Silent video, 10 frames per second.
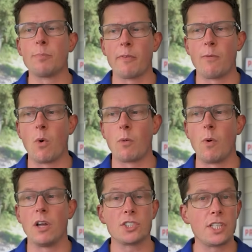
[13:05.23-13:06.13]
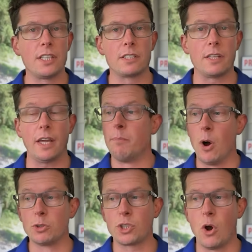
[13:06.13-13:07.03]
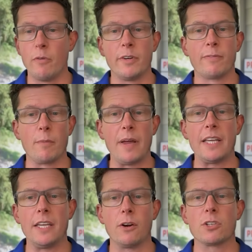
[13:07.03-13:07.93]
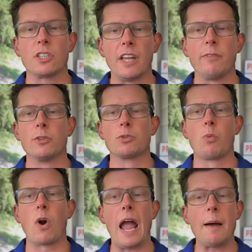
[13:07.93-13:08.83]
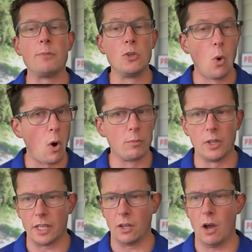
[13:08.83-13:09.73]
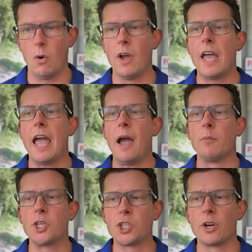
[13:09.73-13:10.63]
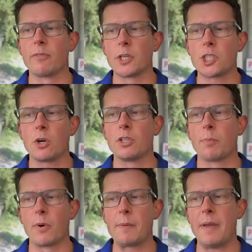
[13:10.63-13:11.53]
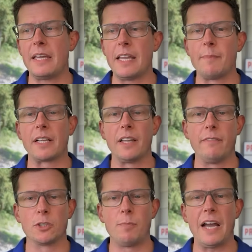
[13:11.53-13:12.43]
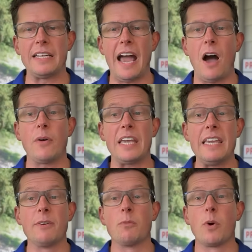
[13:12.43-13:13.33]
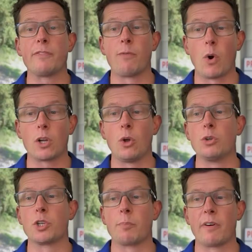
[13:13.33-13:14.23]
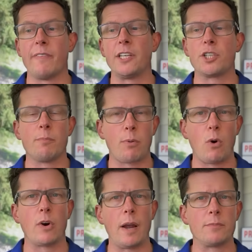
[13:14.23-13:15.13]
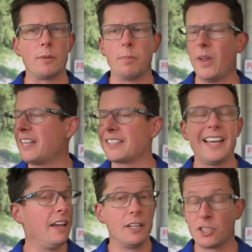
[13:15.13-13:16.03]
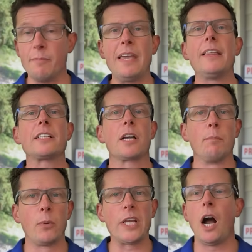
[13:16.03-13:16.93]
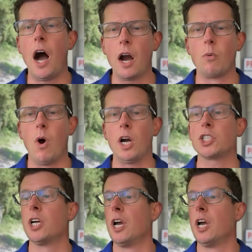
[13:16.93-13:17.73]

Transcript: to perform well since then. Post-COVID, for many years, levels were abnormally low, and we should have returned to pre-pandemic levels by now, even with foreclosure prevention programs in place. To me, that's complete hogwash.